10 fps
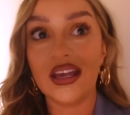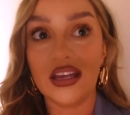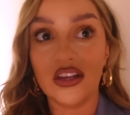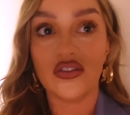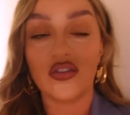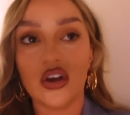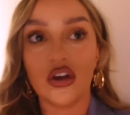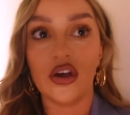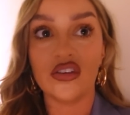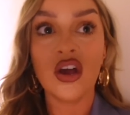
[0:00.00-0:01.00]
It is,
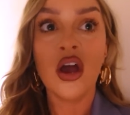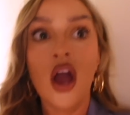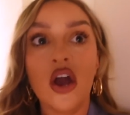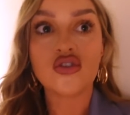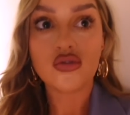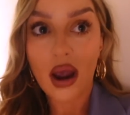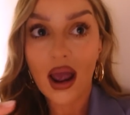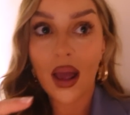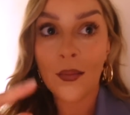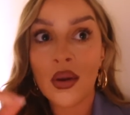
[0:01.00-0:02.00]
there's a
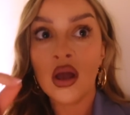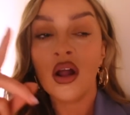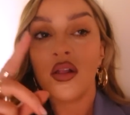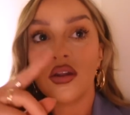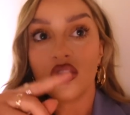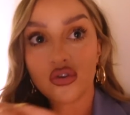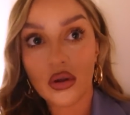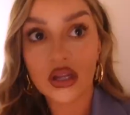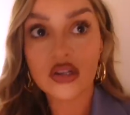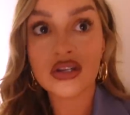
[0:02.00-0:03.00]
tram, then a
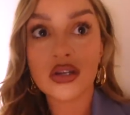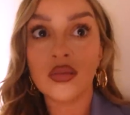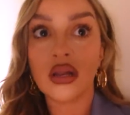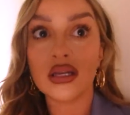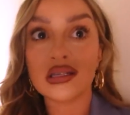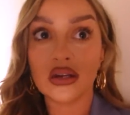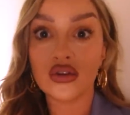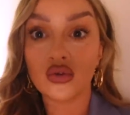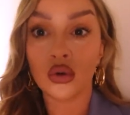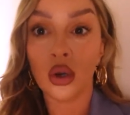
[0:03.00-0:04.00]
train to Milan
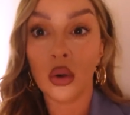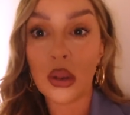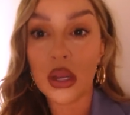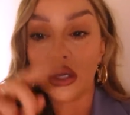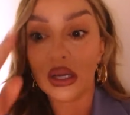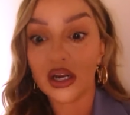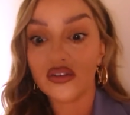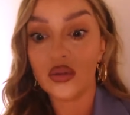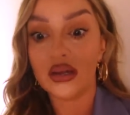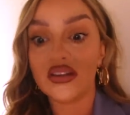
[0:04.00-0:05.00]
Central, and then you get off
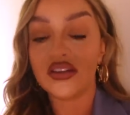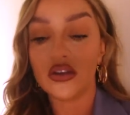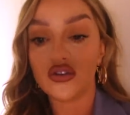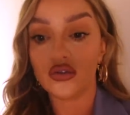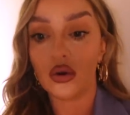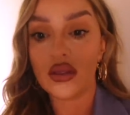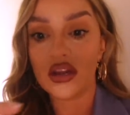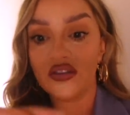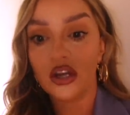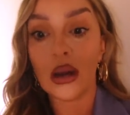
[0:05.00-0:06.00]
at Milan Central, and then
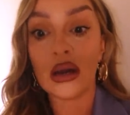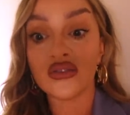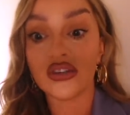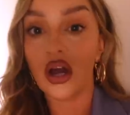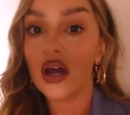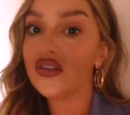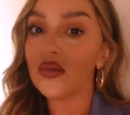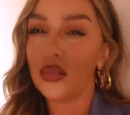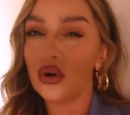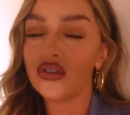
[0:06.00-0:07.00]
if you go outside, there's a
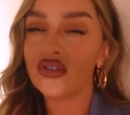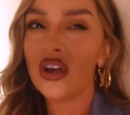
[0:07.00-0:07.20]
bus.